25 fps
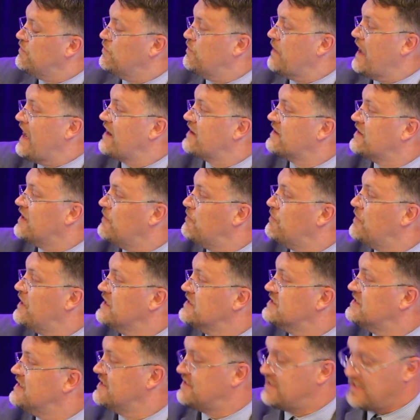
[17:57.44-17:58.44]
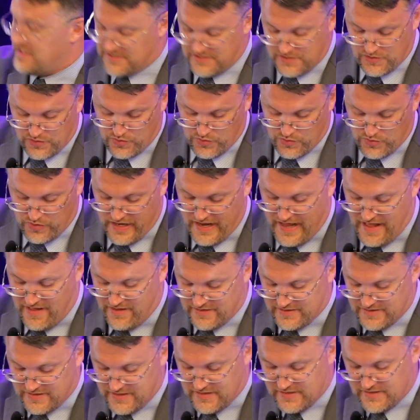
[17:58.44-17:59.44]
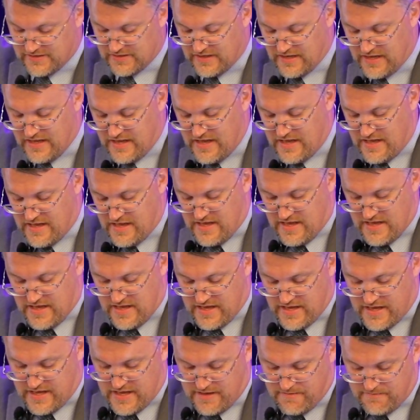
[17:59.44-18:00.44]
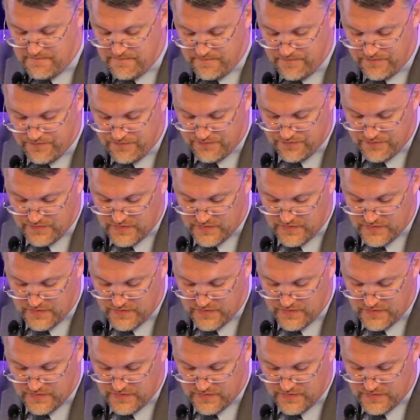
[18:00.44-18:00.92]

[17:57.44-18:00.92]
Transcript: backed up by statistical analysis and